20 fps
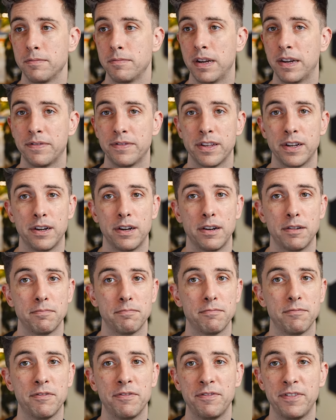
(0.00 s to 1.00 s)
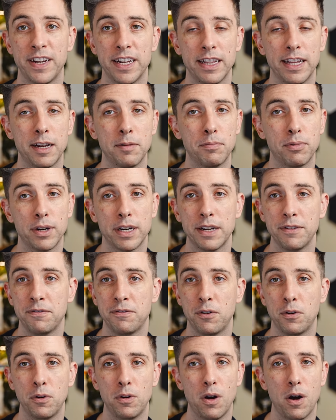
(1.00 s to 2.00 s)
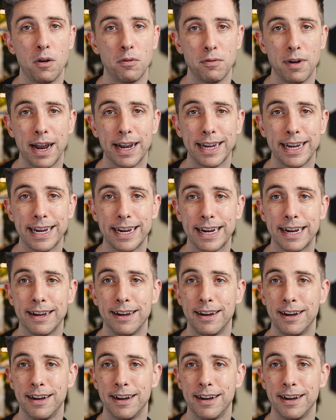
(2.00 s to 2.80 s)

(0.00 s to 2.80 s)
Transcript: if they're feeling pretty full already,